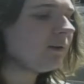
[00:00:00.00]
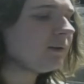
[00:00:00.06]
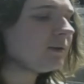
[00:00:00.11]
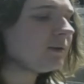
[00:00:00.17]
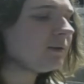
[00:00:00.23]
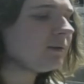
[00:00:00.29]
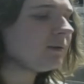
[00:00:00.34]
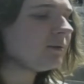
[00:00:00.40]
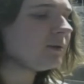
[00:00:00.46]

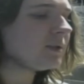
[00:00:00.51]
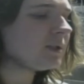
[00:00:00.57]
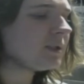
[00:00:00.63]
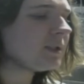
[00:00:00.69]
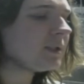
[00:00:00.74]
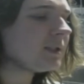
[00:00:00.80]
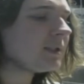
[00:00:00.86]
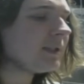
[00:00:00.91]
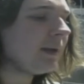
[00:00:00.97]
they do?
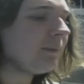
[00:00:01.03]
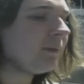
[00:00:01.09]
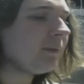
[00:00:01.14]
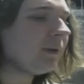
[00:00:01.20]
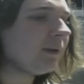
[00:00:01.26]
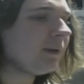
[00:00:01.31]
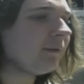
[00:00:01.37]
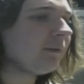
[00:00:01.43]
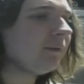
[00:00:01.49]
Just step
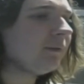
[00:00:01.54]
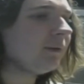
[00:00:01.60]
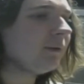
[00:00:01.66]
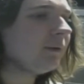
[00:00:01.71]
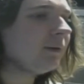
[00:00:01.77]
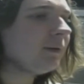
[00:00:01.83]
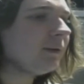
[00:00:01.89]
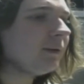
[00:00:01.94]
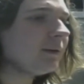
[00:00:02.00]
on their
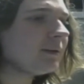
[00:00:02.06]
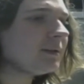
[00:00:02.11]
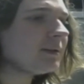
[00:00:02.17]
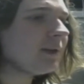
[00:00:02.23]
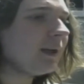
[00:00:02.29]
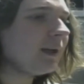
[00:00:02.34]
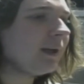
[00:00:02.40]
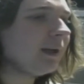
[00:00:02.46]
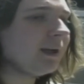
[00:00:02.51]
food and
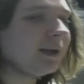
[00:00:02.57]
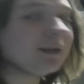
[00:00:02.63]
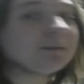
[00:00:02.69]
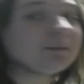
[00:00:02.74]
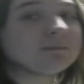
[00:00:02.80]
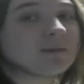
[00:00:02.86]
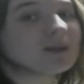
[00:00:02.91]
say, "Eat it."